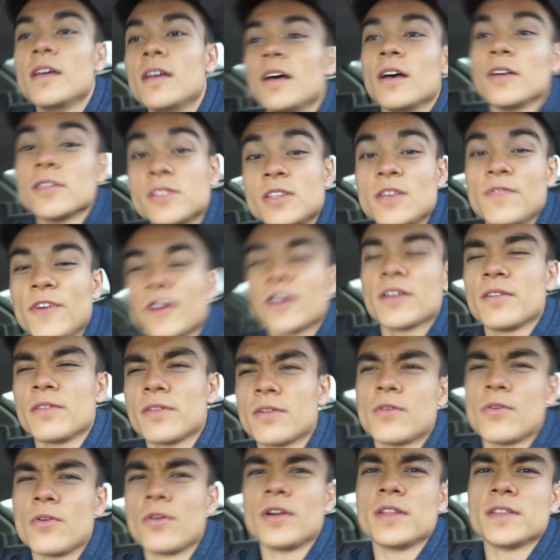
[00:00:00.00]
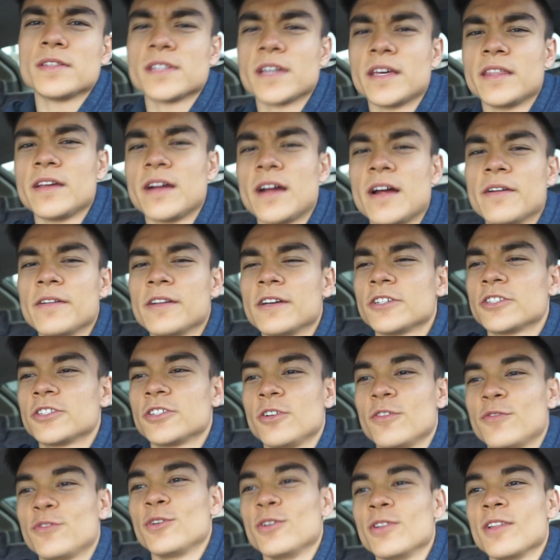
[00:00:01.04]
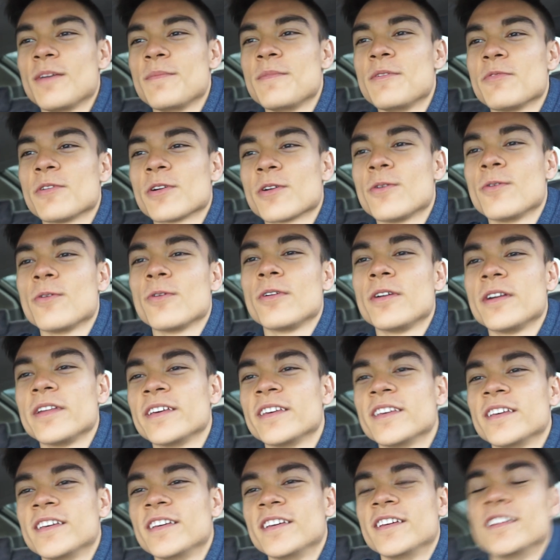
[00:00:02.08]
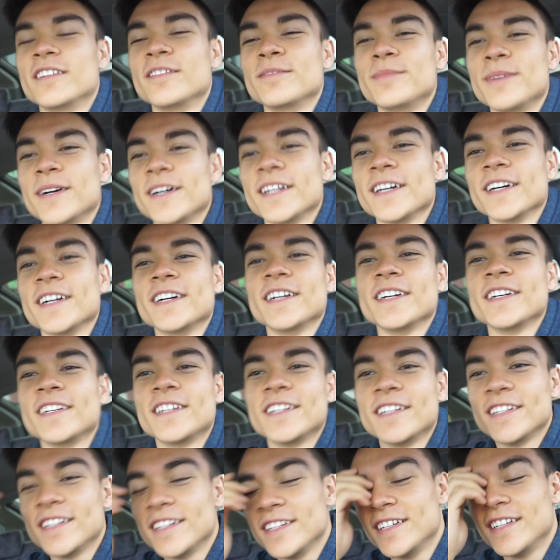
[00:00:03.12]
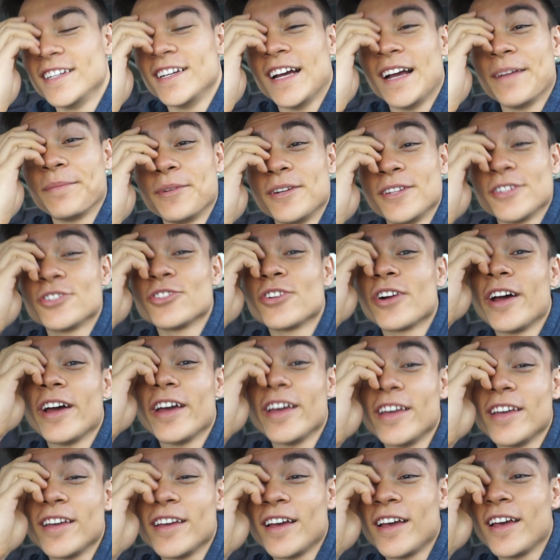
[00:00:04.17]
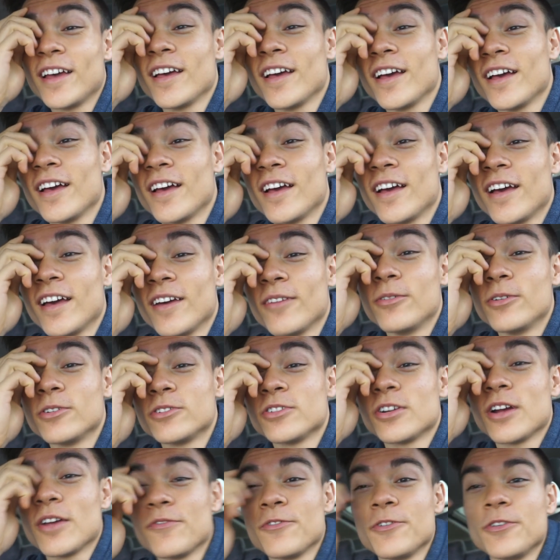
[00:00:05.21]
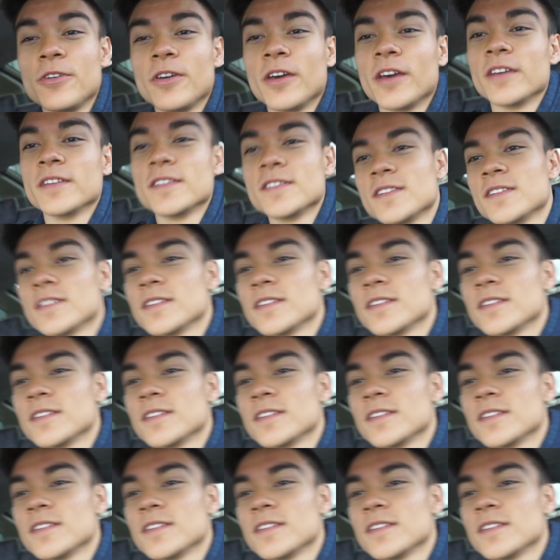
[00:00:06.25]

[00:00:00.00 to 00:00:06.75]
I'll see if I can record inside there. I'm not sure if they'll let me record, but I'm gonna try. I will try for you guys.